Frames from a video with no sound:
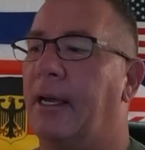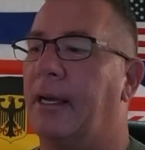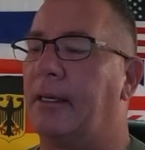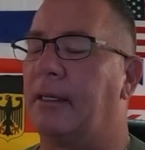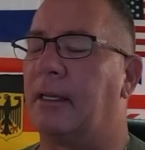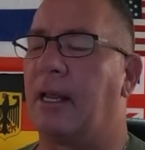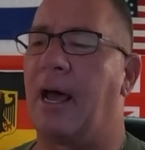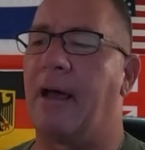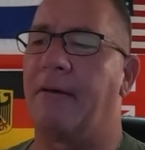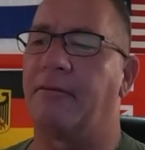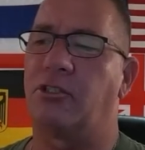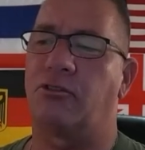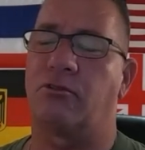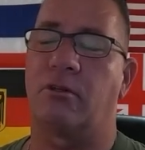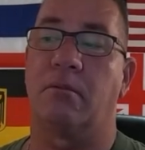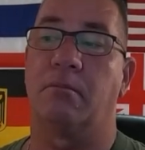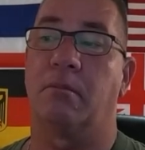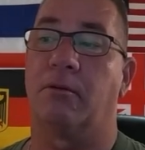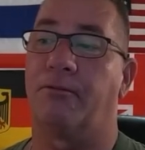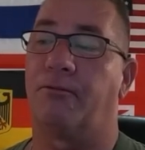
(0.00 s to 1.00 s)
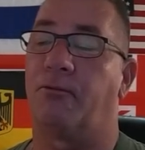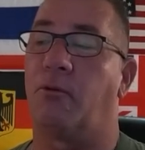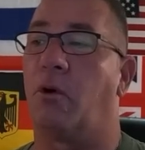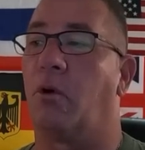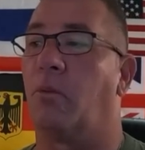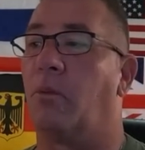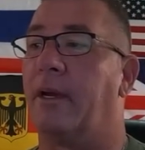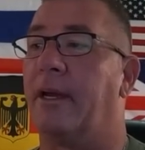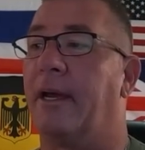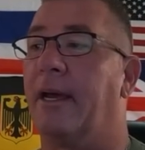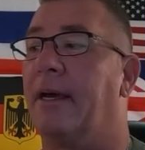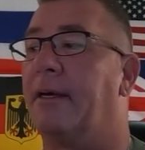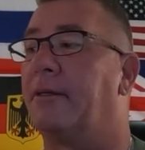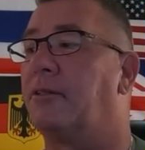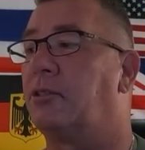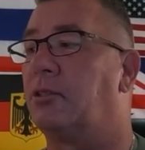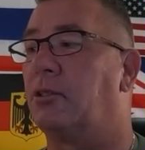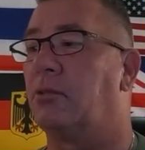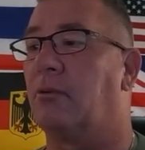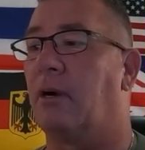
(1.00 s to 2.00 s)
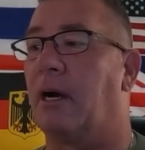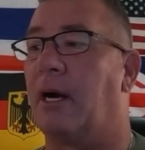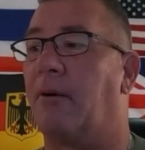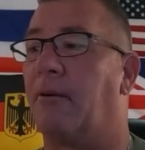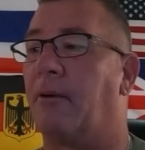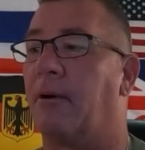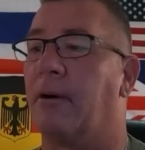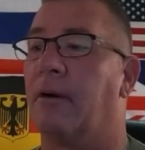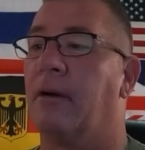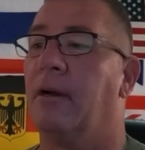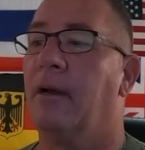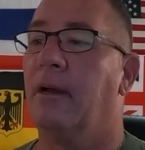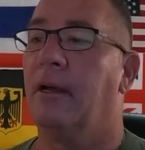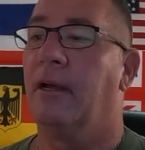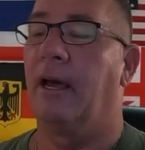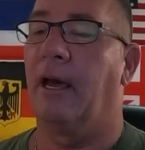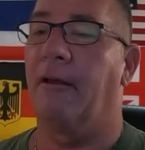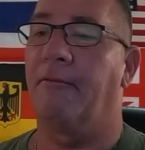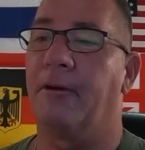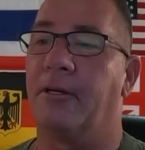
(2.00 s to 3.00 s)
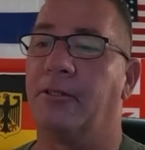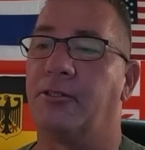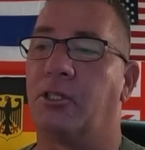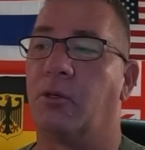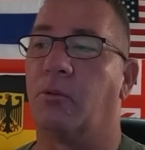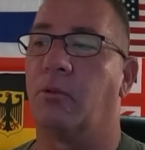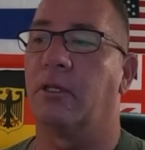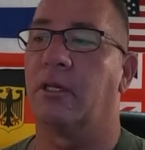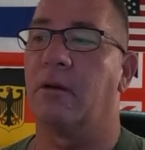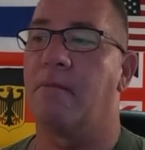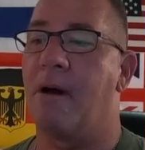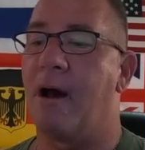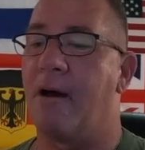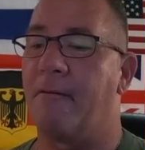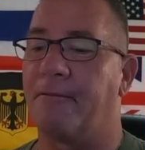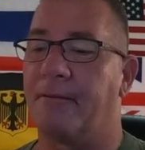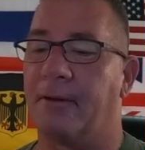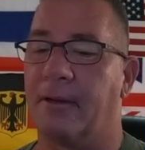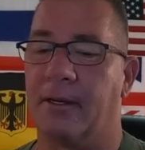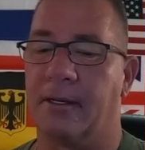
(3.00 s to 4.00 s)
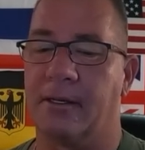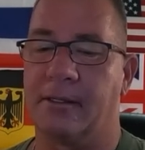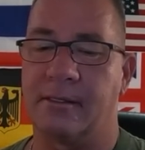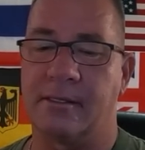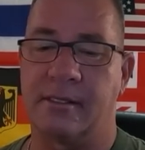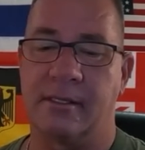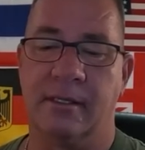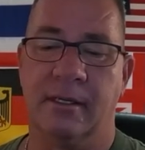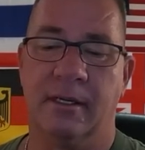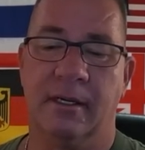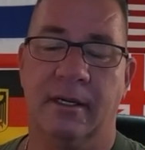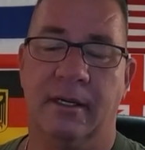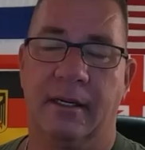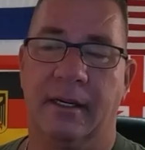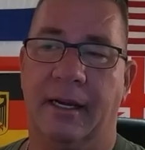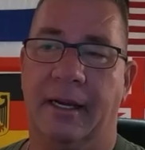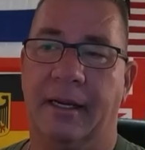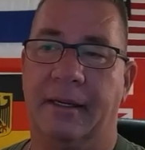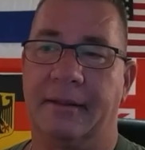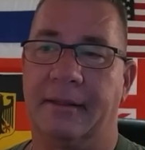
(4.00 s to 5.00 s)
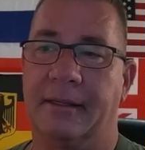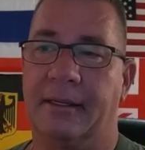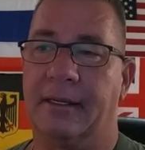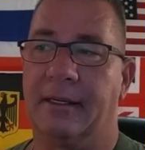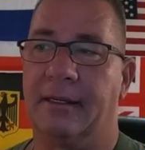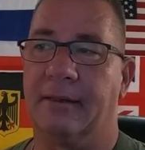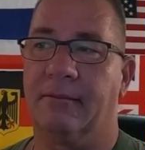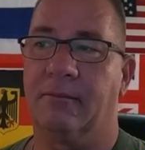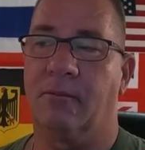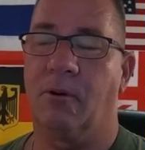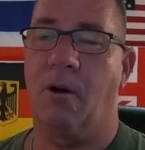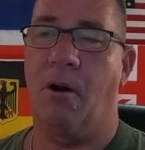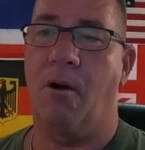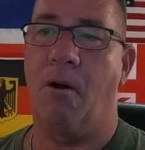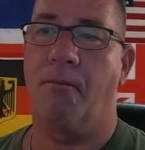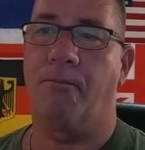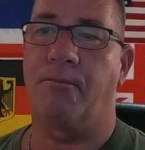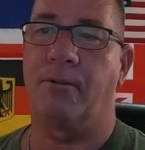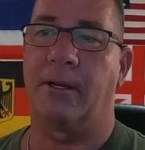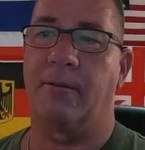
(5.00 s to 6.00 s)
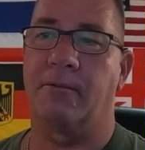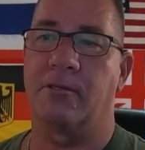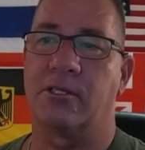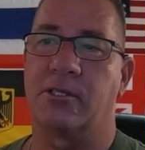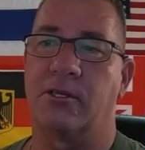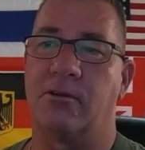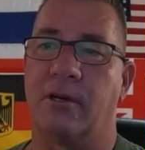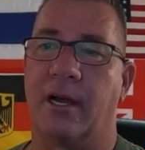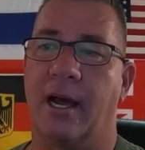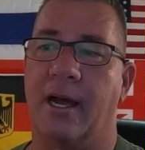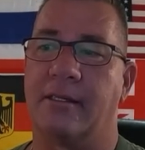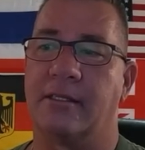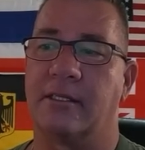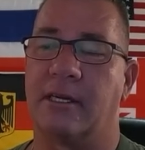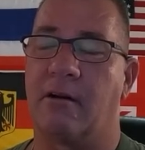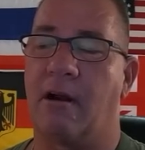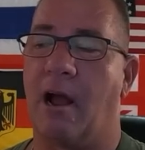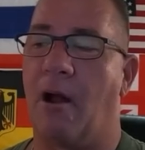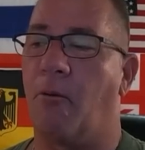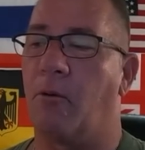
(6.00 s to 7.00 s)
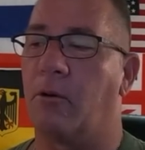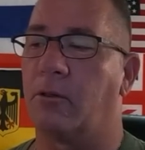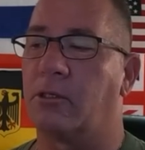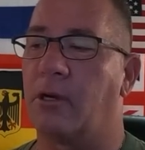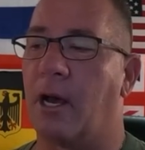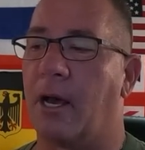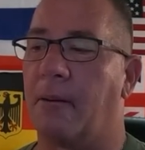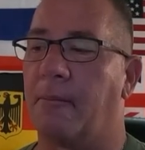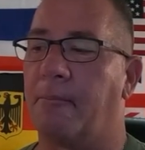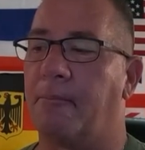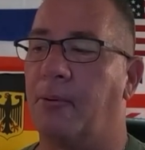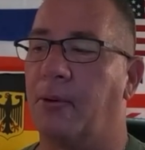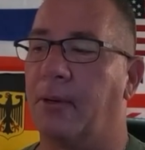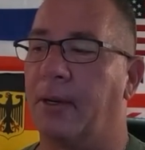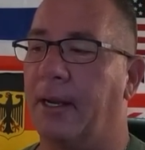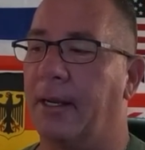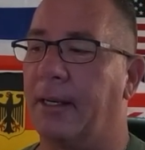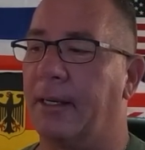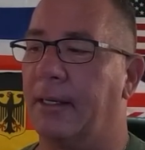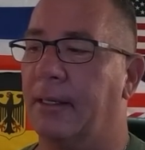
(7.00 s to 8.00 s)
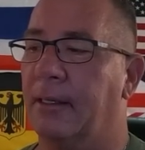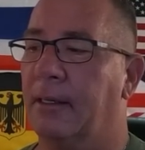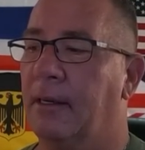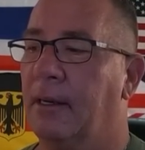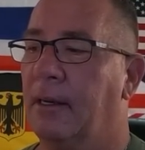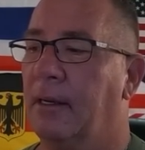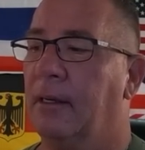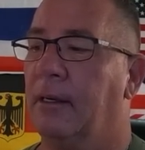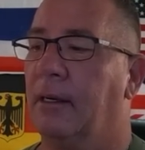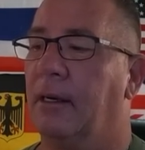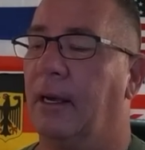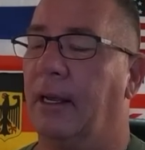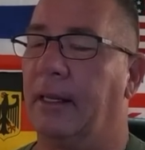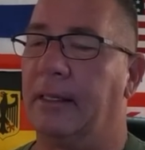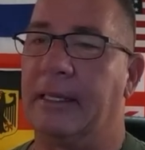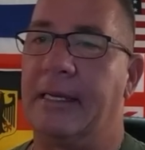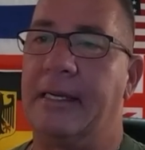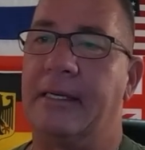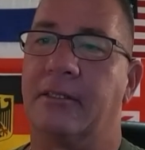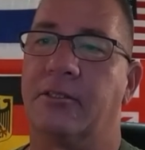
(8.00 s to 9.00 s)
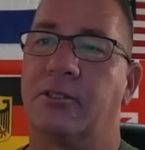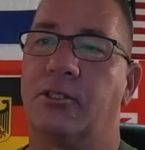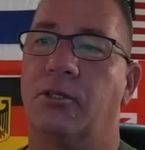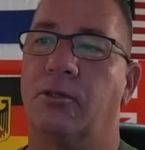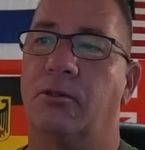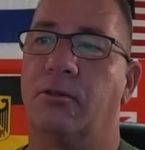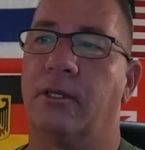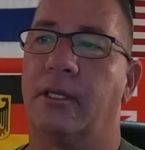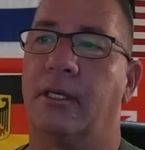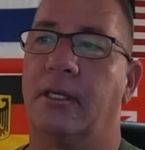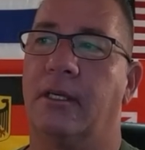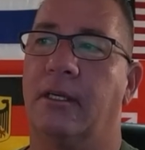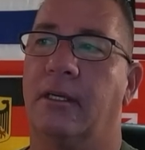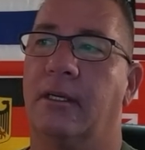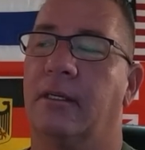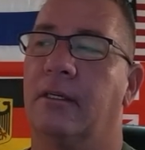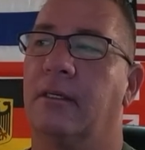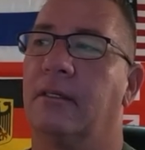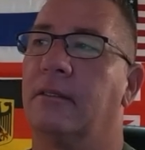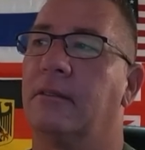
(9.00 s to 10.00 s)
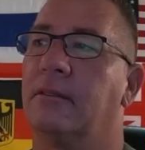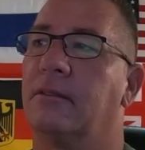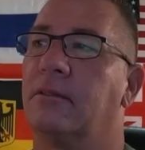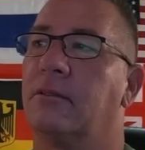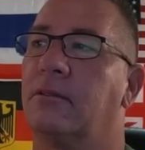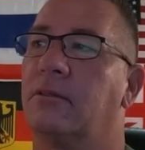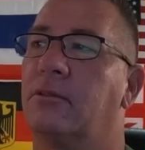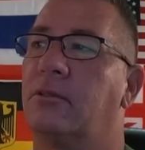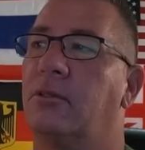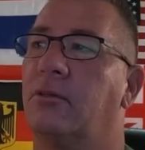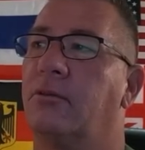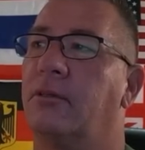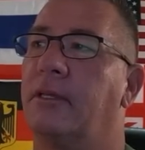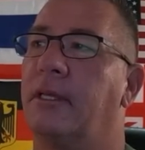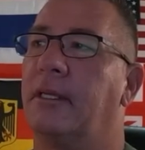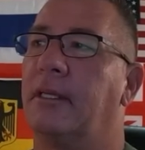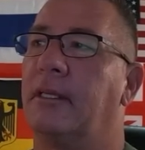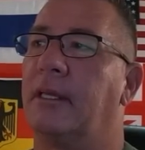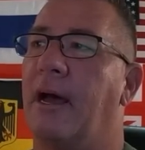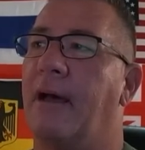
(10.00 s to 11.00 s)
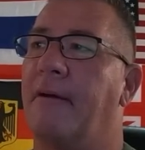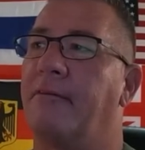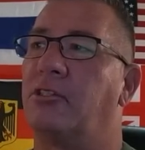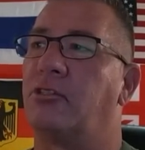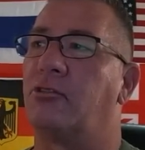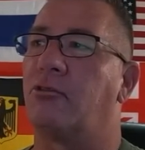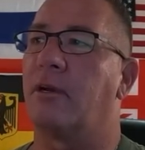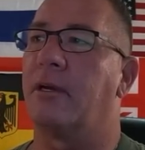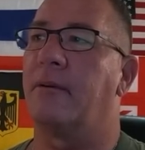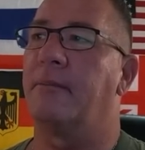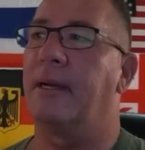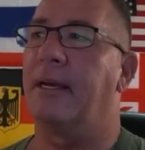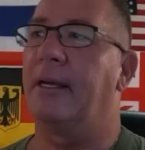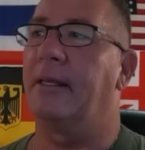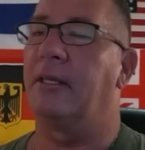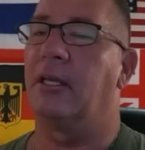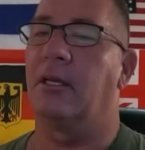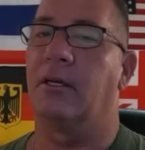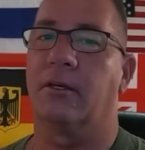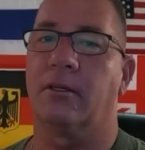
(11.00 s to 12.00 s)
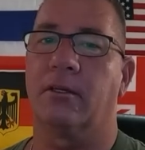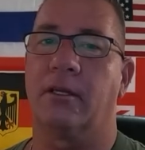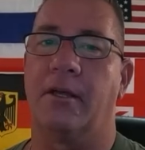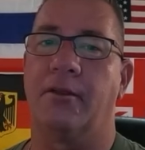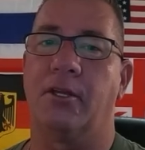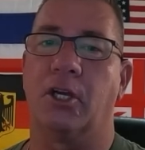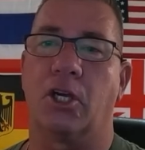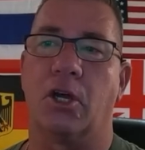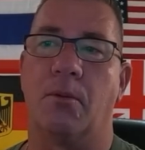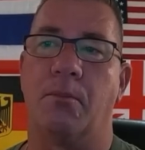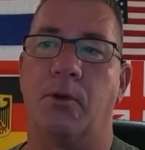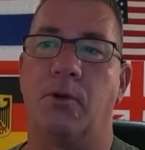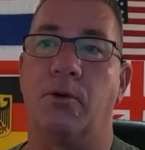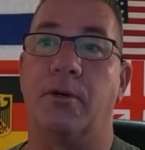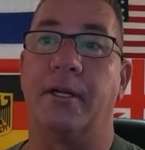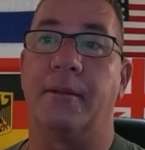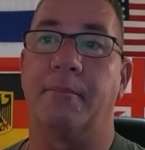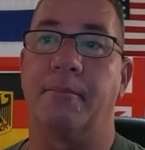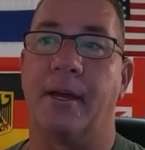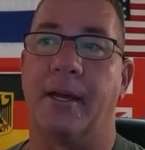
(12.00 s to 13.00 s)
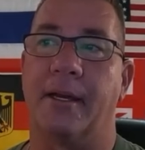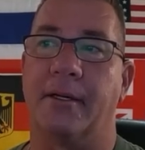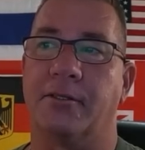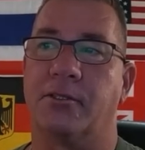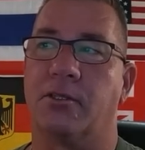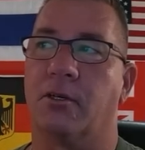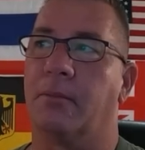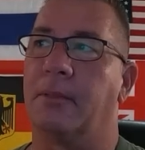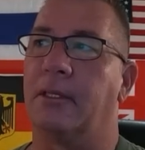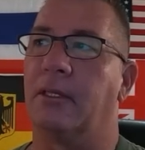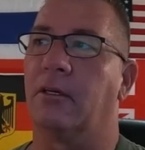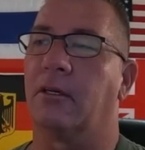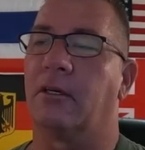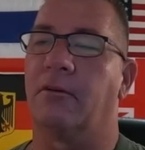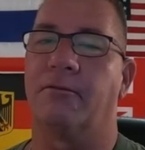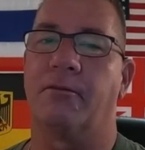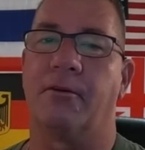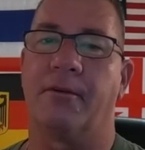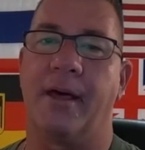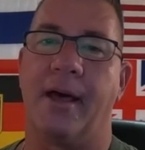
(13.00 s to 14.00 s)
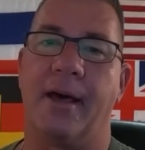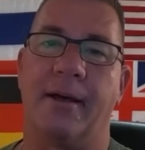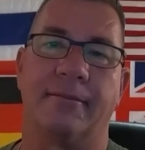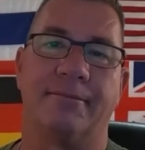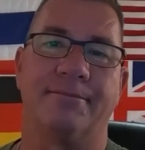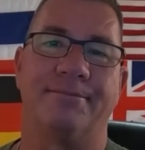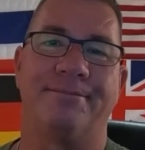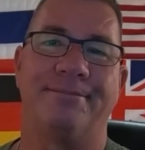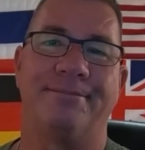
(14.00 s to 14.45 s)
a live stream before we head to our adventure with the mafias, and uh, we'll, hopefully we'll see you guys there. I will try to put a, a link to the to the live stream in the in the community page, so be looking for that.